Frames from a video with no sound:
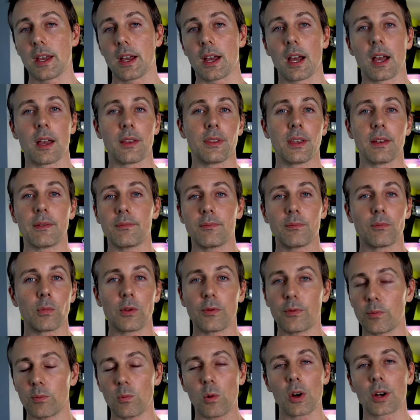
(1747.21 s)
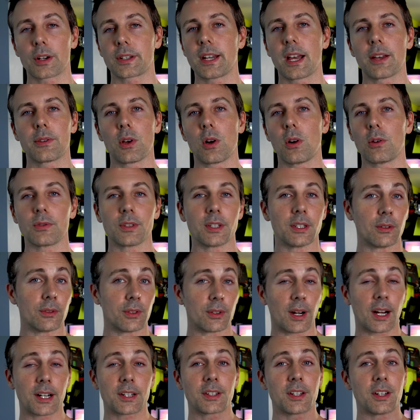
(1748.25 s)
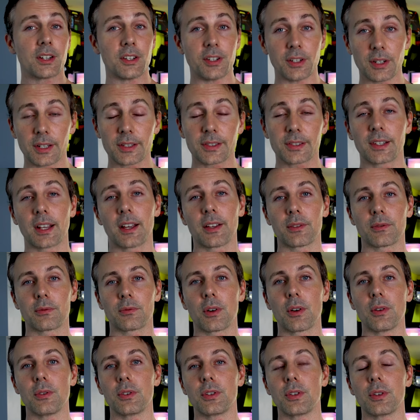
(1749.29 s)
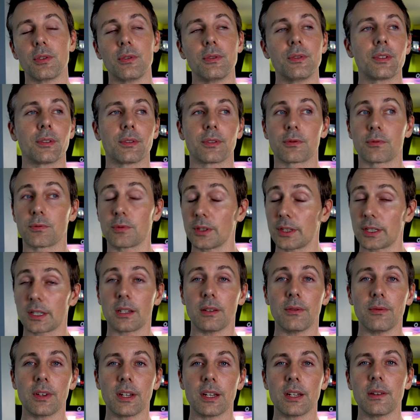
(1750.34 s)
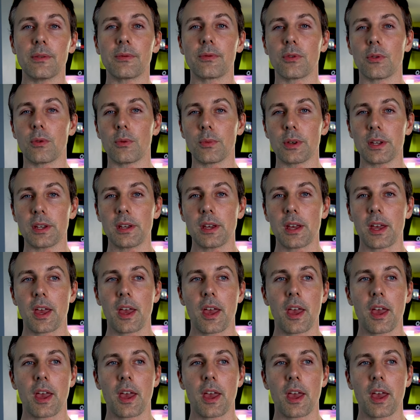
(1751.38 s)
Uh, we've worked out the whole deal. They're actually just down the road too, so it's really convenient for me.